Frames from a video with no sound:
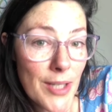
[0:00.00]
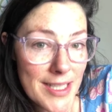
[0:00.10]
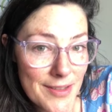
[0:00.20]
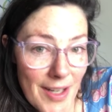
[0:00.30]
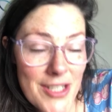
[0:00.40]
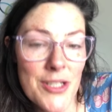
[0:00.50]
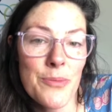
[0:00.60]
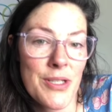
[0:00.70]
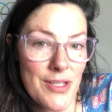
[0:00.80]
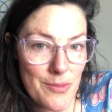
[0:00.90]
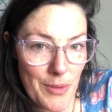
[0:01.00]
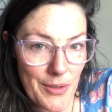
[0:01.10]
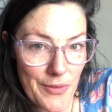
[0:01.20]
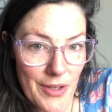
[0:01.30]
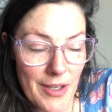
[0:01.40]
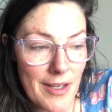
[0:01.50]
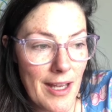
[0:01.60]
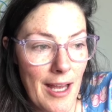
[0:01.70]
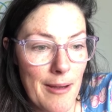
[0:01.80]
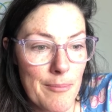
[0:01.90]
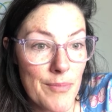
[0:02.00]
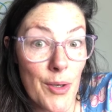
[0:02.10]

activation, which is one of the um,